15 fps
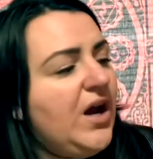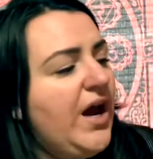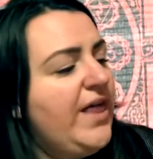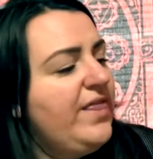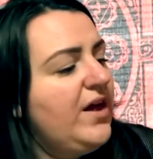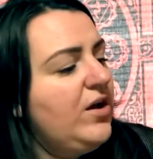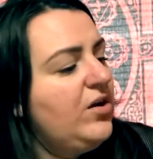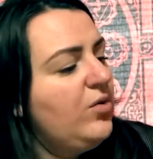
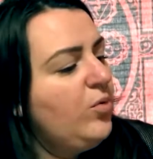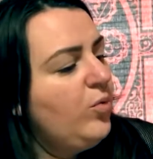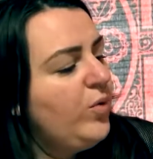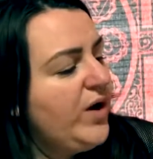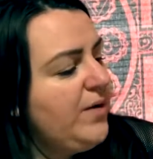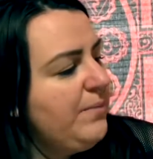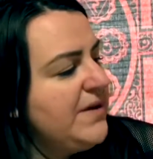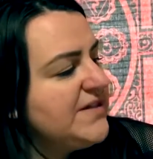And then
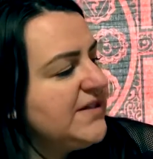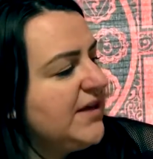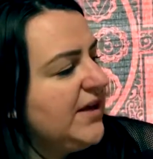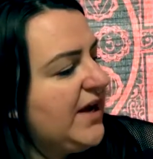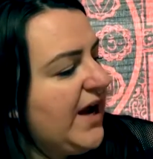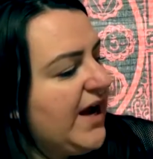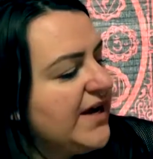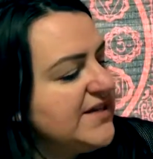what it basically
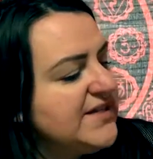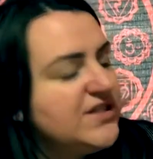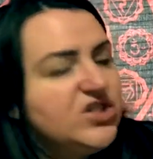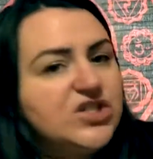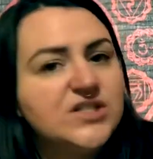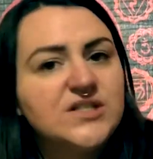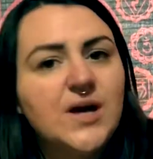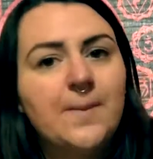has is
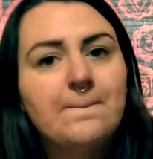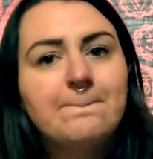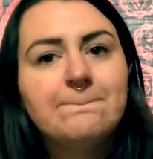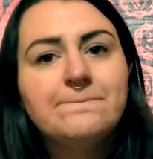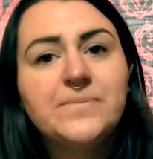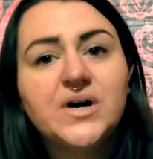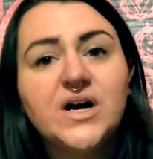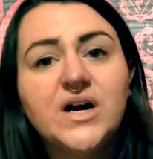just a
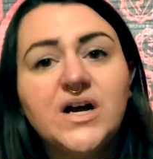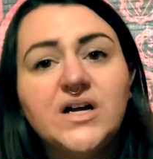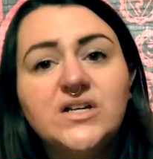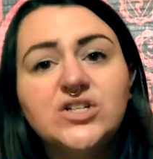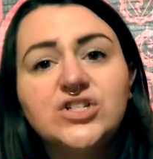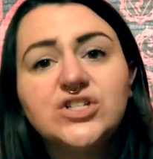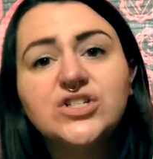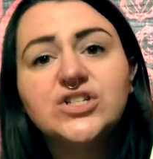
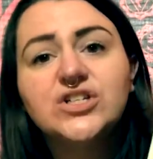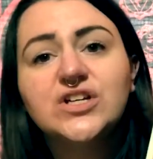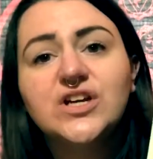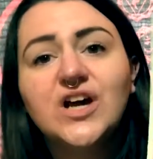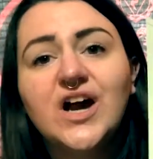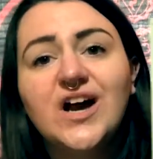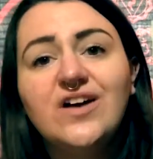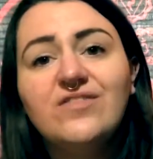bunch
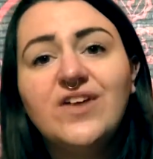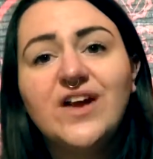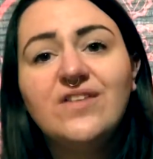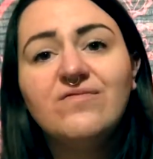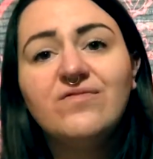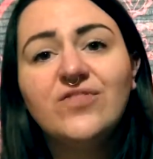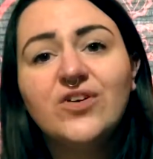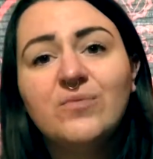of
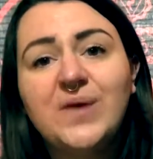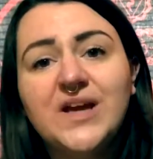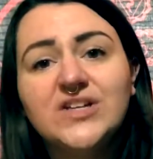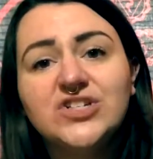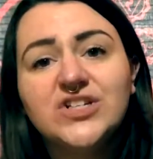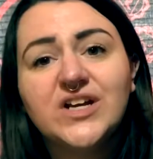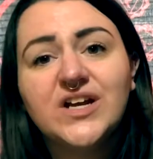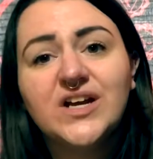
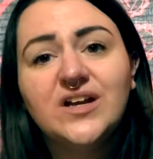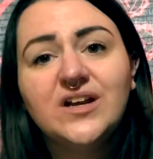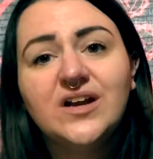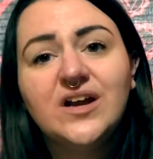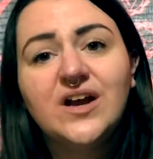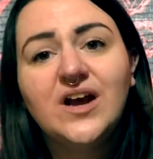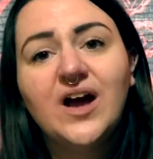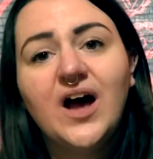information
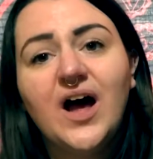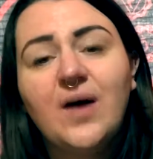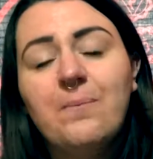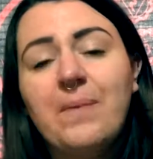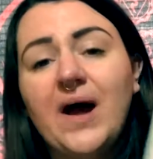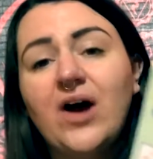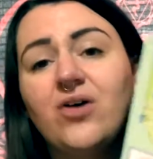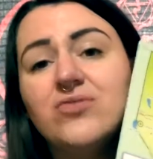
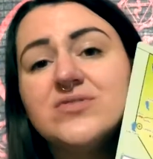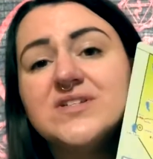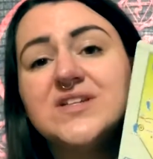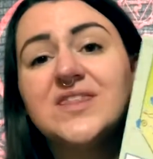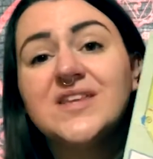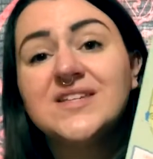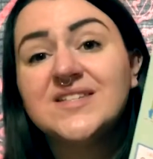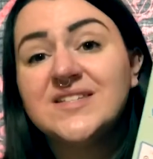about
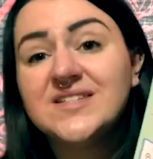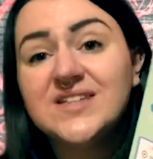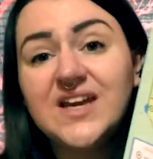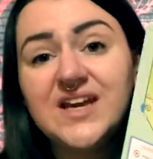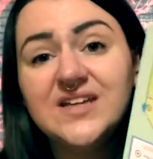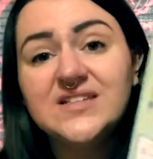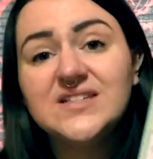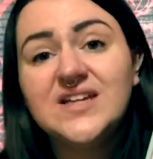the
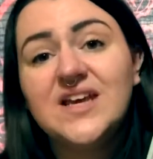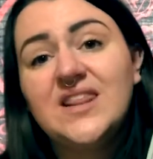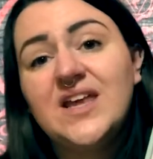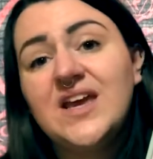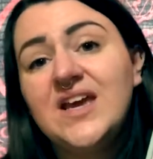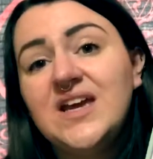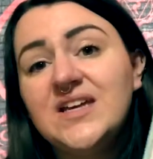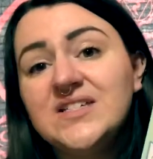state and the
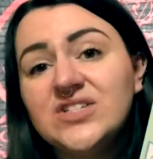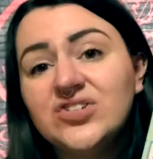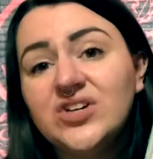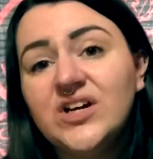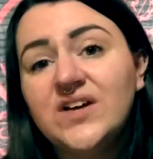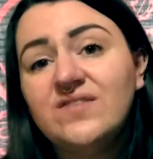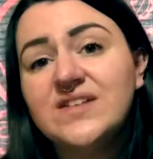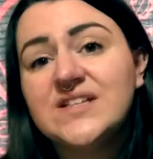
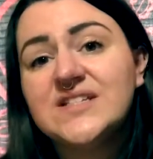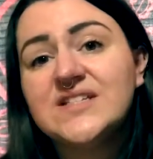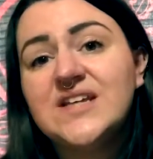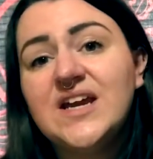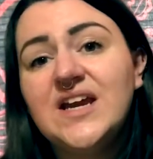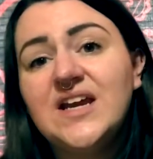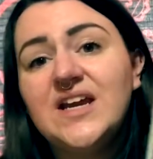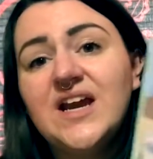history of the
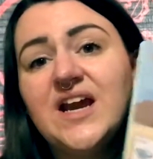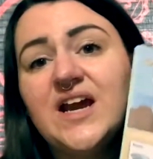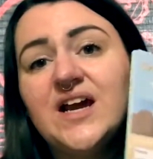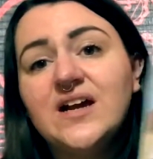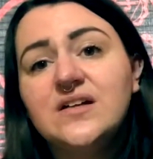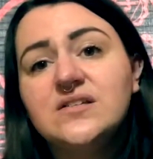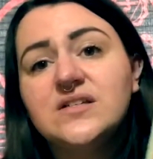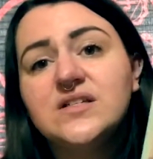state,
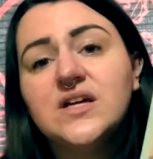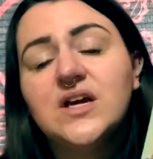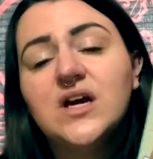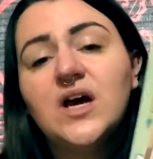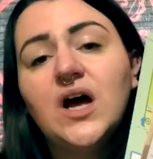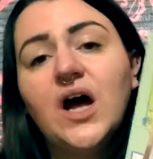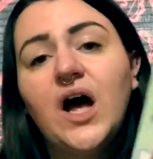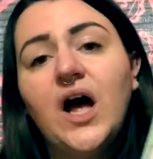and
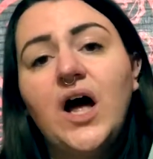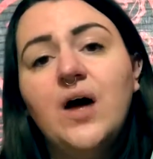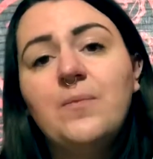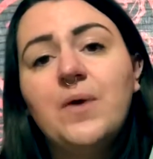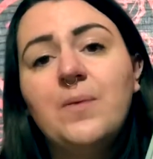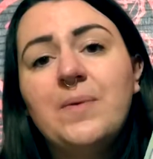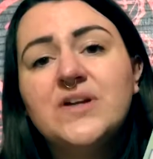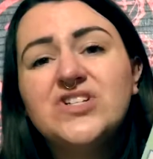
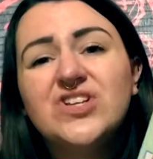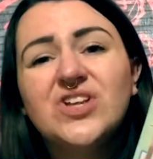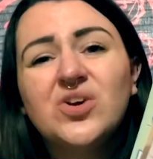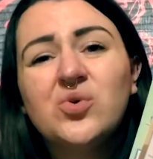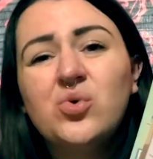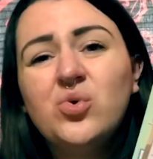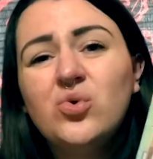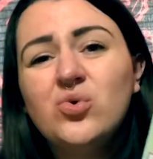a bunch of the
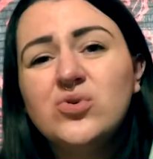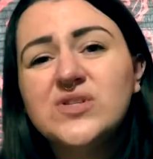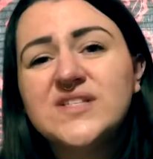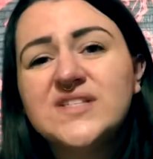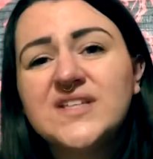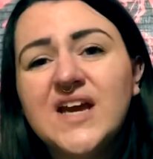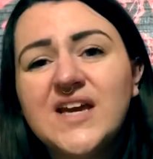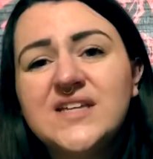cool
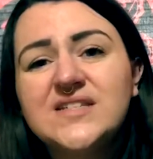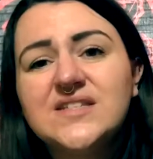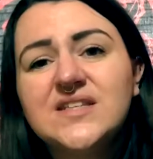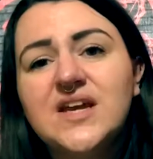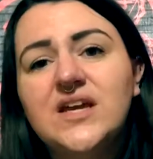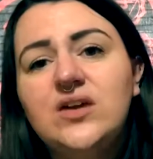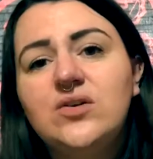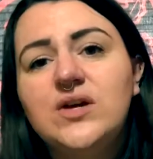sites
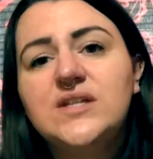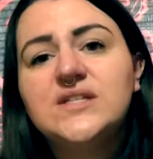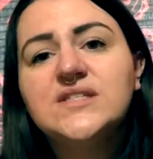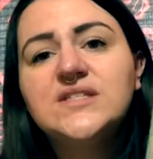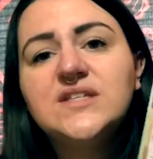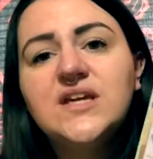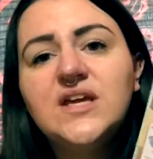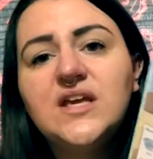that you can
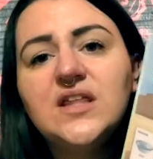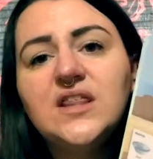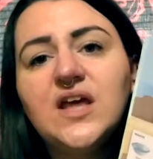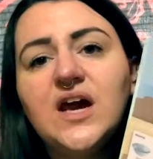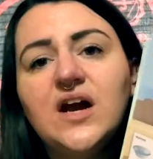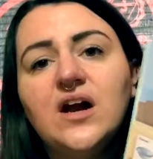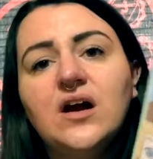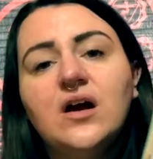see
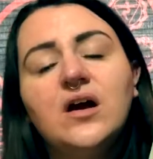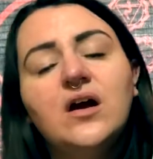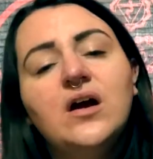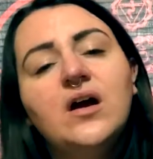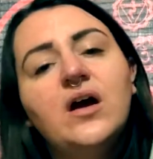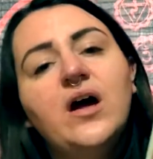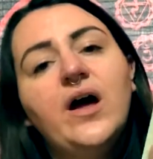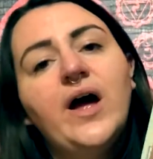there.
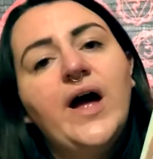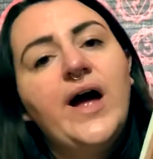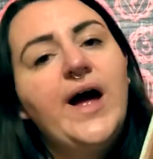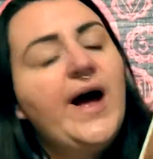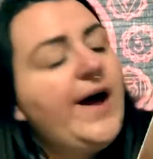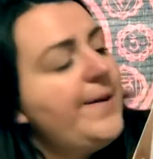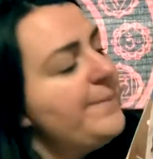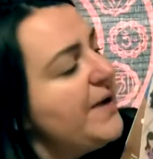
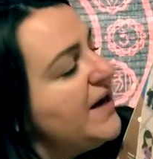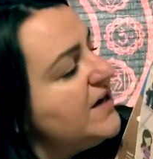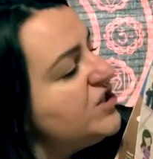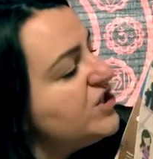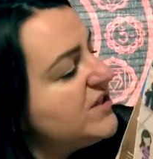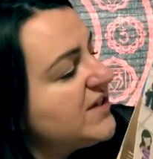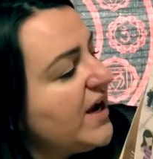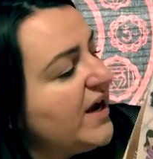And it
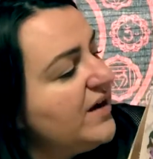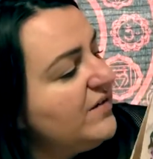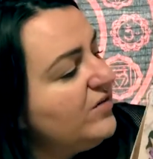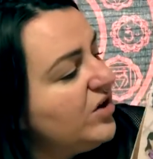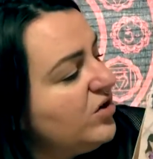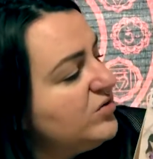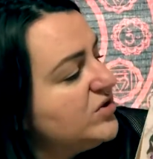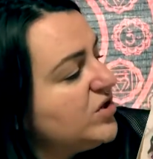just kind of
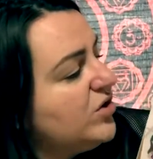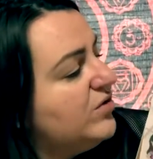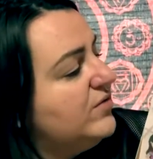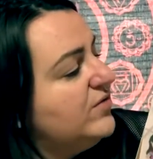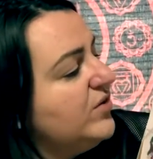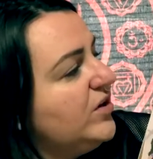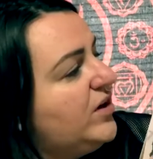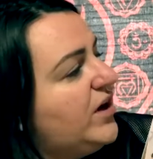goes
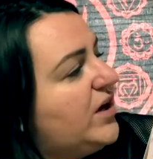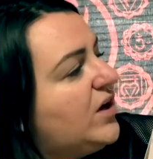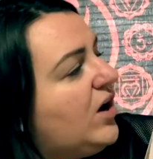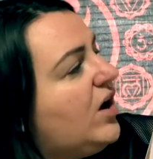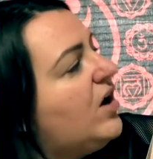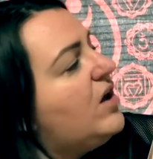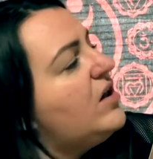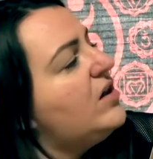over it
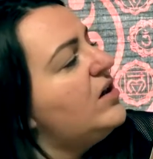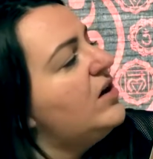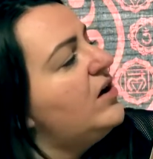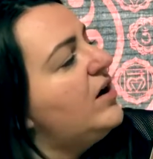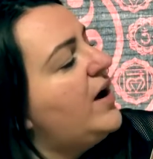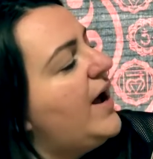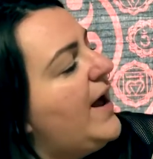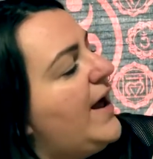all.
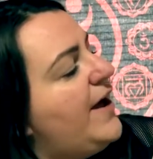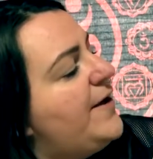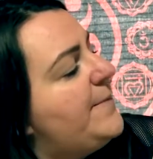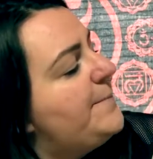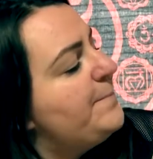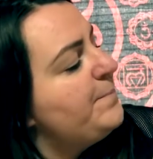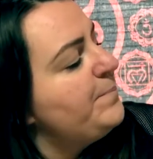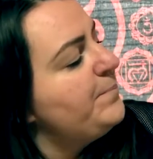
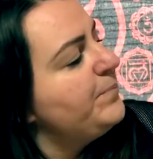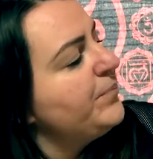And